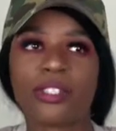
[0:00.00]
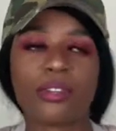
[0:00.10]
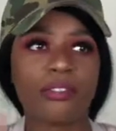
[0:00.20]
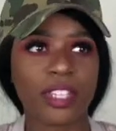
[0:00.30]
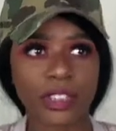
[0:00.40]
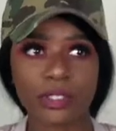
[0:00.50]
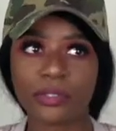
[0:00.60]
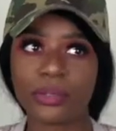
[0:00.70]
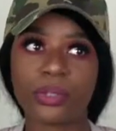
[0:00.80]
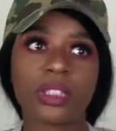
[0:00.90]
Go to
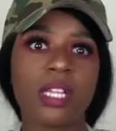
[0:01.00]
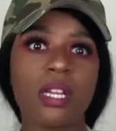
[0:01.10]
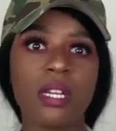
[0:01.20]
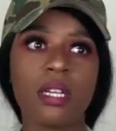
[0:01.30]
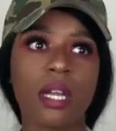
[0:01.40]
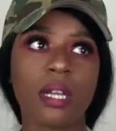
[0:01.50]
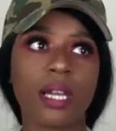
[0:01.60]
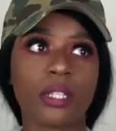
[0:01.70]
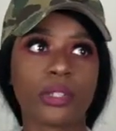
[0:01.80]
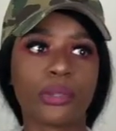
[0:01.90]
festivals.
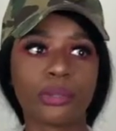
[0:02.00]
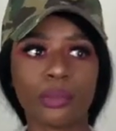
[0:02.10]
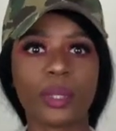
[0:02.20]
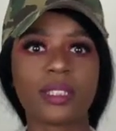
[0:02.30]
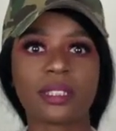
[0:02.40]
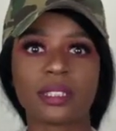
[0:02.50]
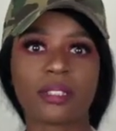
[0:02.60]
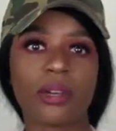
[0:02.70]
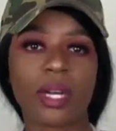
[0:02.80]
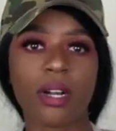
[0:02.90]
Like, Google what's
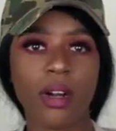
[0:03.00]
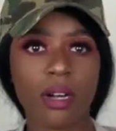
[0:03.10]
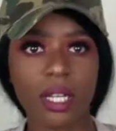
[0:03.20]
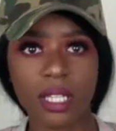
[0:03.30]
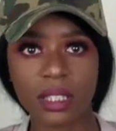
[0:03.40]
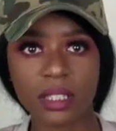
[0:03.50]
going on.